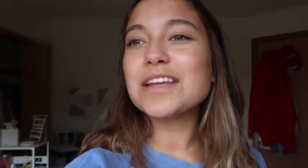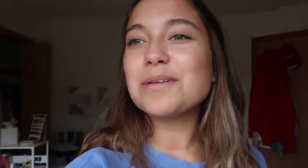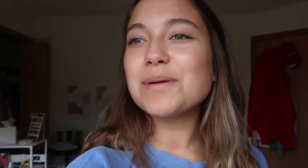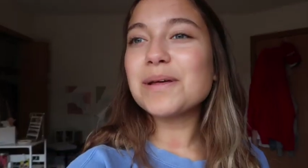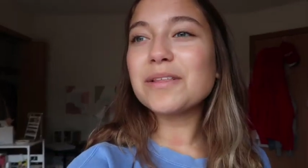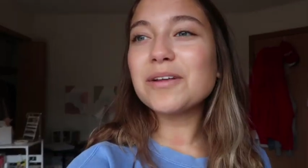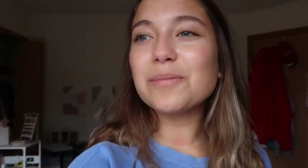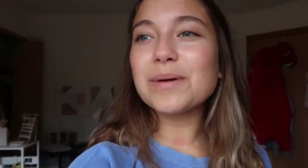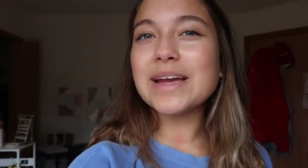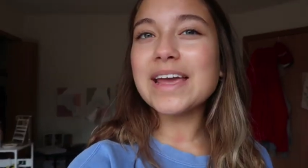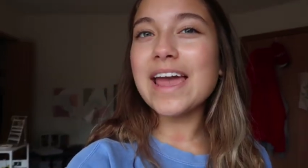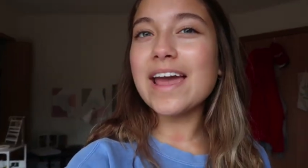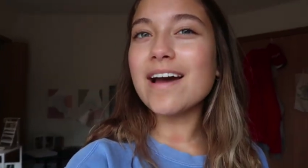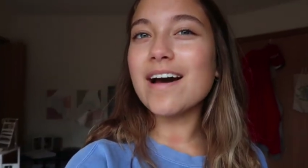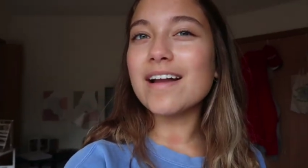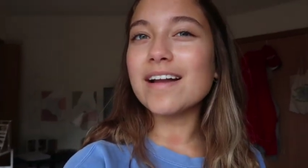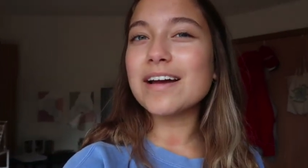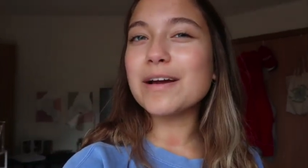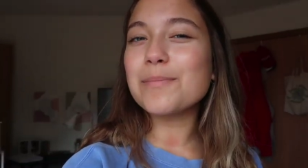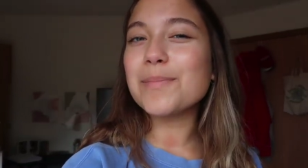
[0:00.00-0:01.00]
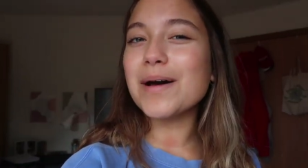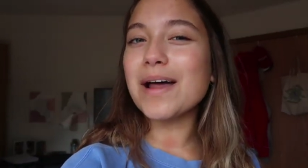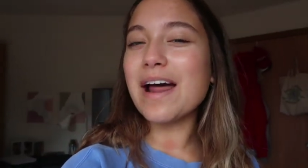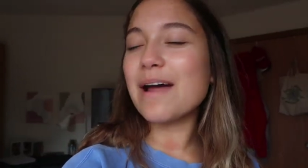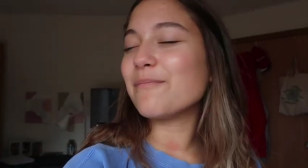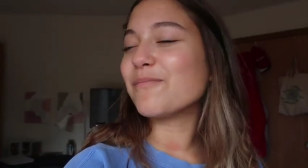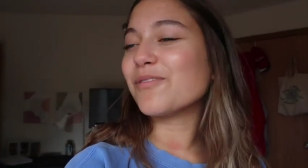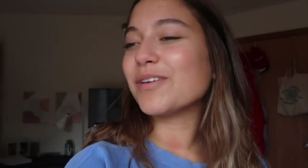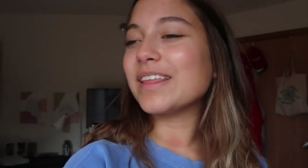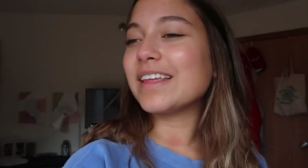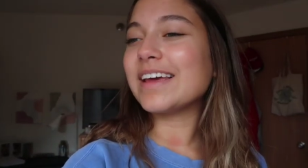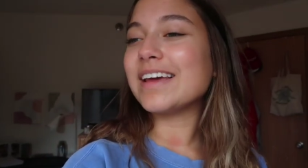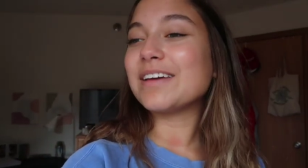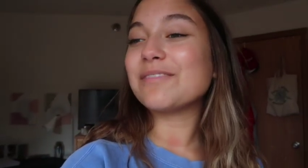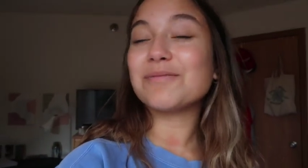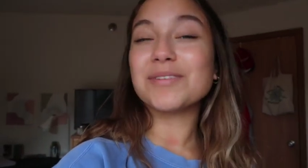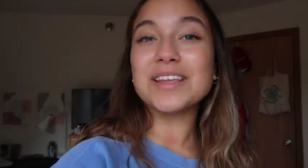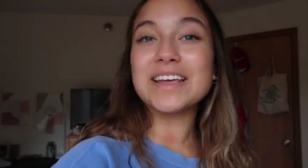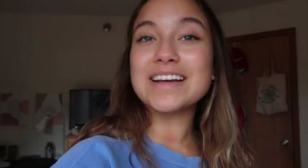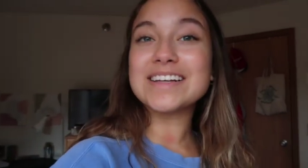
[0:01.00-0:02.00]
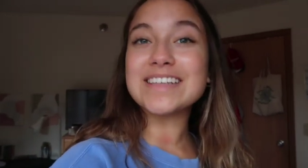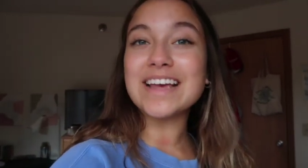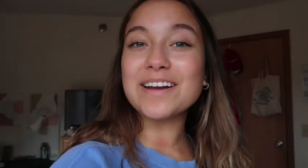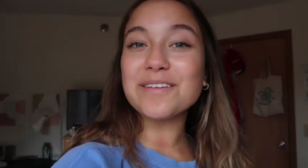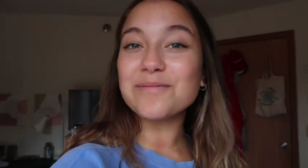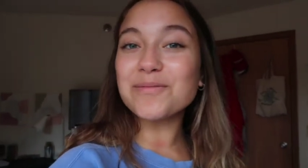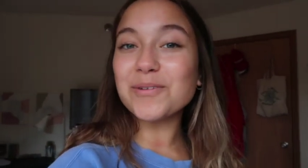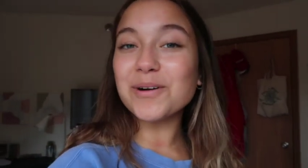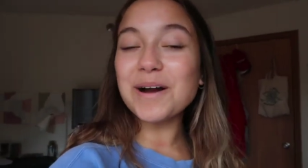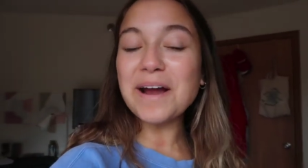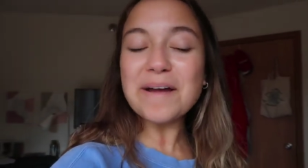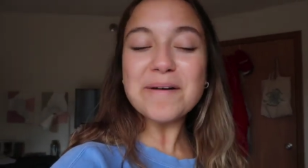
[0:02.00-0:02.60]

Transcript: gonna be a little bit chaotic, but I'm really, really excited for